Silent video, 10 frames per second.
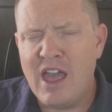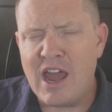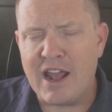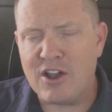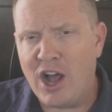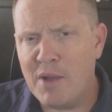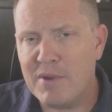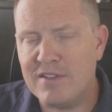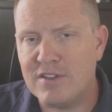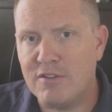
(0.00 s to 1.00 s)
And I caught
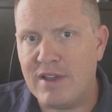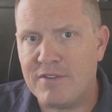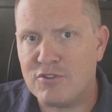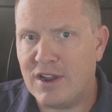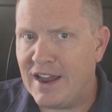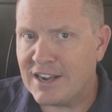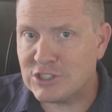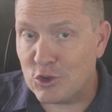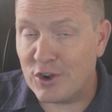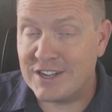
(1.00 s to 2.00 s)
myself after I'd
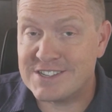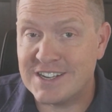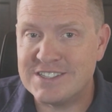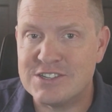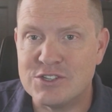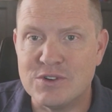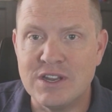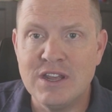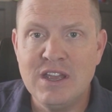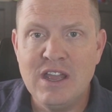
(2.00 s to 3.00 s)
actually already sent it to it.